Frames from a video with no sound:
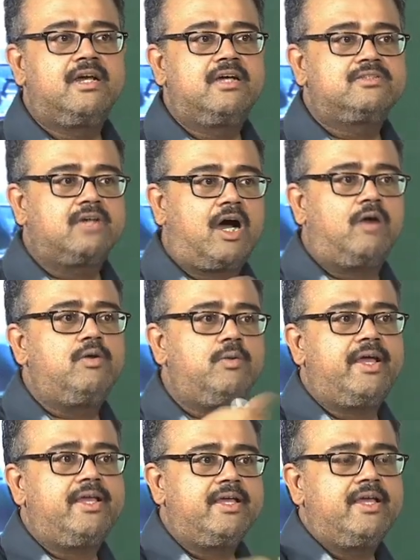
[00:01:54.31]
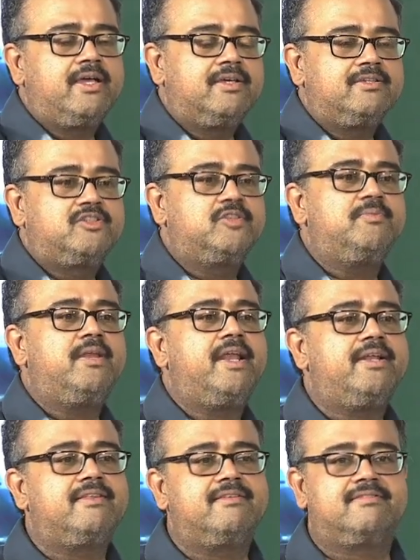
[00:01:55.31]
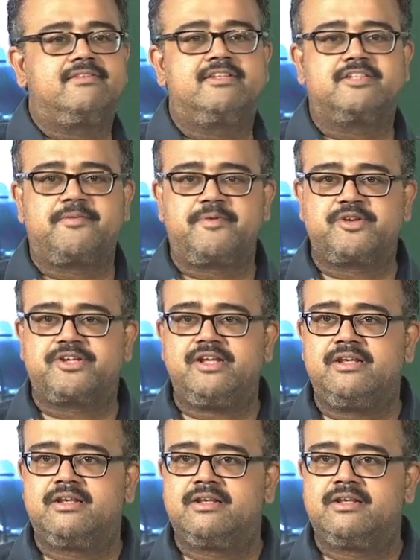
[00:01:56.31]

So how do I simulate this distribution?